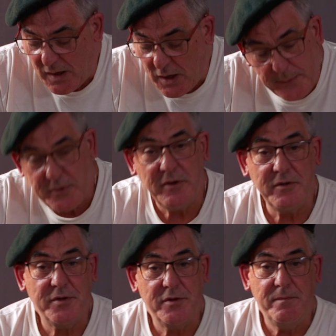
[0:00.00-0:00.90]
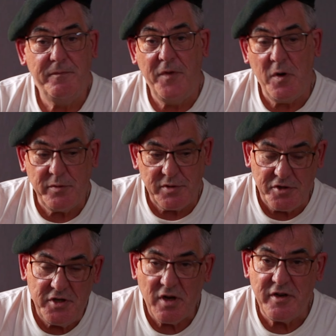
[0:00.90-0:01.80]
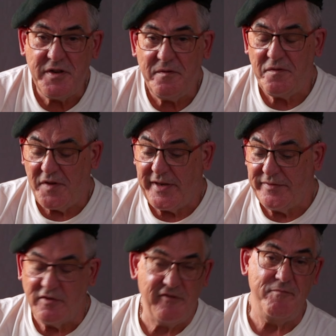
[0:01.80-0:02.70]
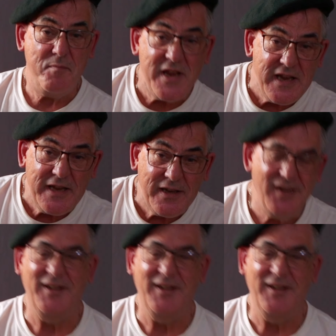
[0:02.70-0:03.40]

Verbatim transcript: I'm going to vote judge in favour of me,